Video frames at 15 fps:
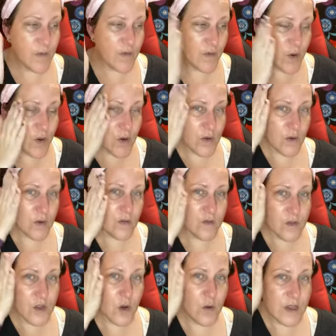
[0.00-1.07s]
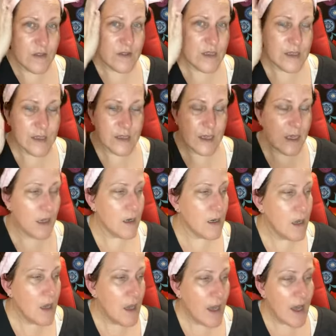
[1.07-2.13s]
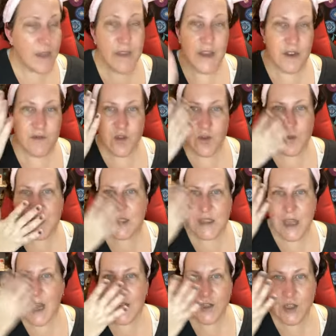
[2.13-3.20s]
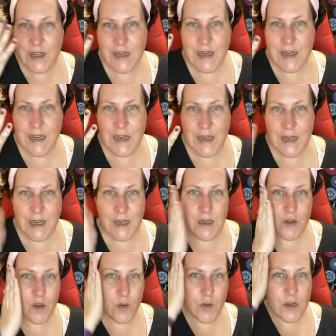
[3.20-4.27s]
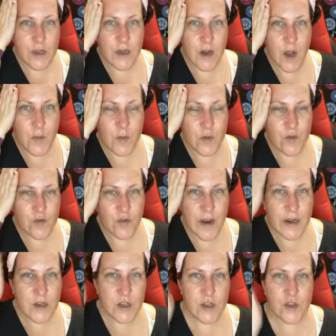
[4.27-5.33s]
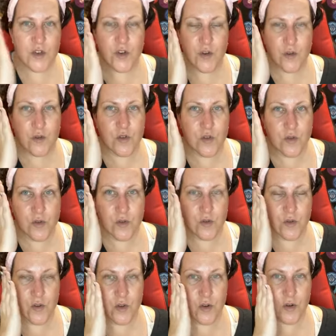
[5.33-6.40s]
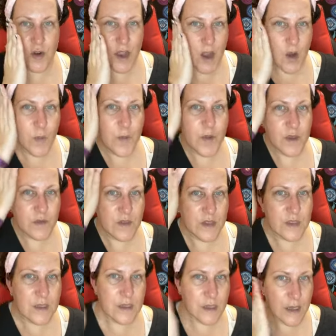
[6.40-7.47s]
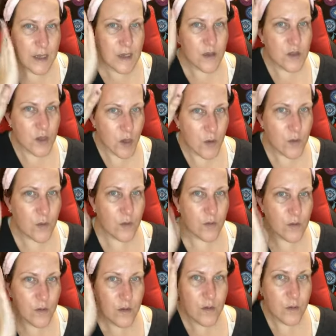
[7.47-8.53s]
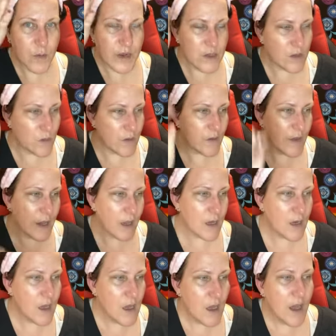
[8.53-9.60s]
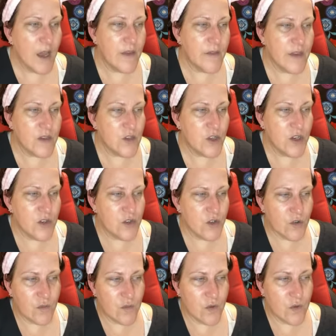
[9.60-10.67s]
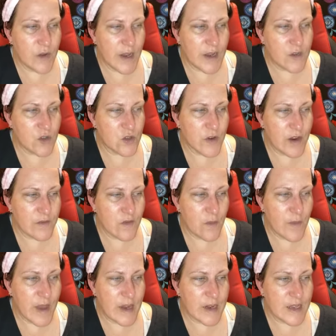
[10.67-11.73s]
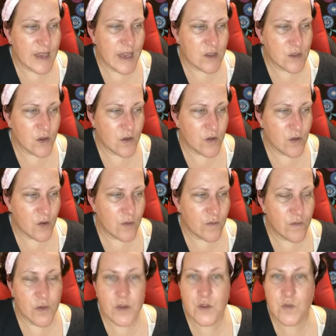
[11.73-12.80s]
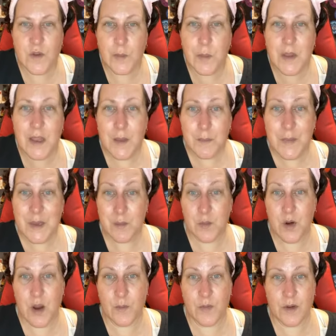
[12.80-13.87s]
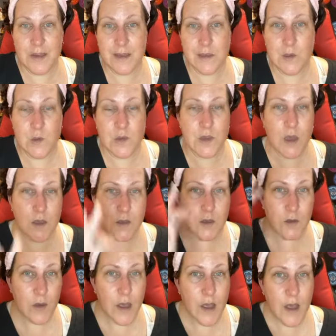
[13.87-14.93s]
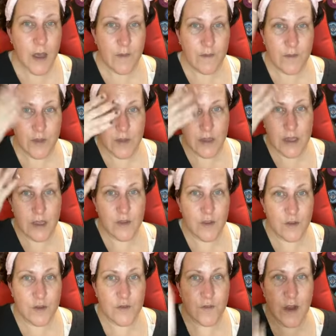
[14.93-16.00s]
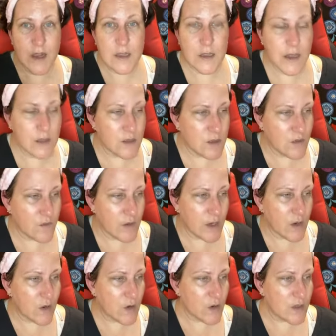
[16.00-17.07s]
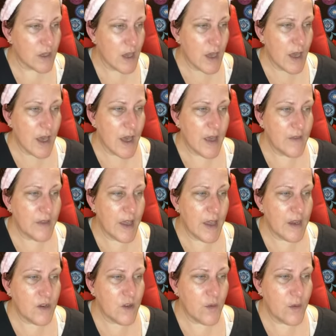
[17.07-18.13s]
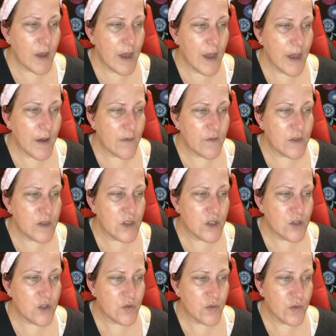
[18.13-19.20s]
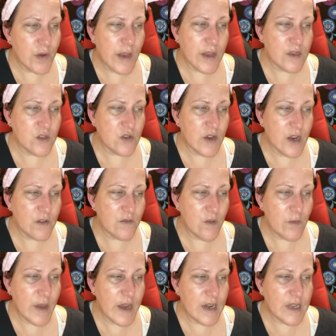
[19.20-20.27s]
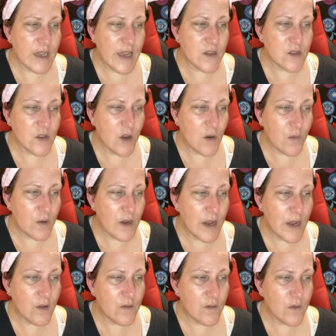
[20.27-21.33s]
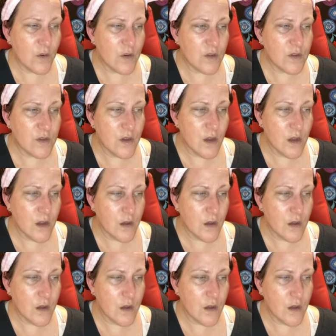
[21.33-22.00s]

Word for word: for toning the skin. And then if you're massaging it in and going in an upward direction, you're helping the skin tone by doing that. And then ginger root extract from Madagascar, known for its replumping properties. So it's also filling in those fine lines and wrinkles. And then you have the ginger root extract from Madagascar, renowned for its, did